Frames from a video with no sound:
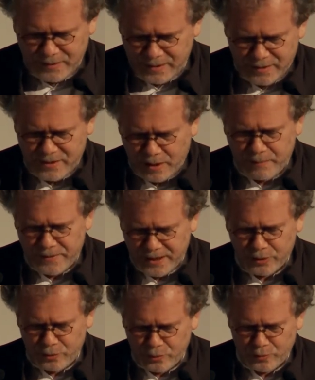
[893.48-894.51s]

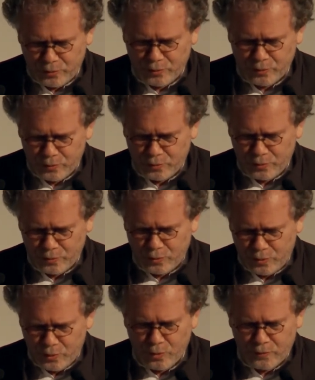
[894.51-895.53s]
something to
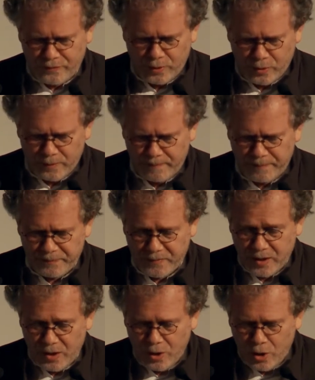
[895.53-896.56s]
look for.
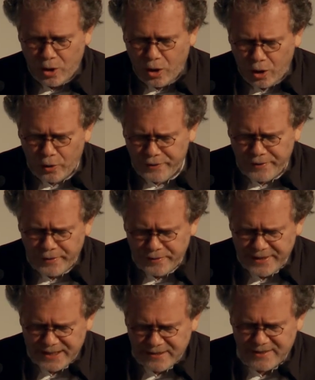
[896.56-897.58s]
Other
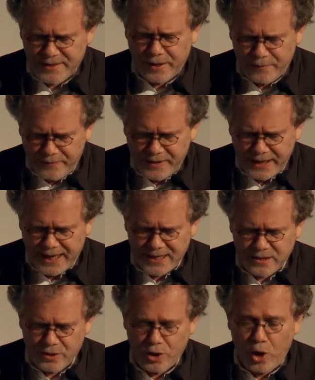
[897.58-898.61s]
than serving
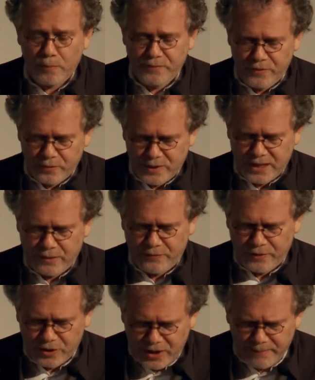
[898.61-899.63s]
as an obvious and
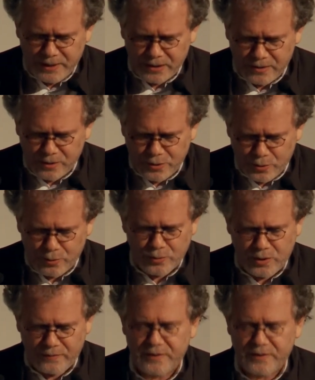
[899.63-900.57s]
fundamental source of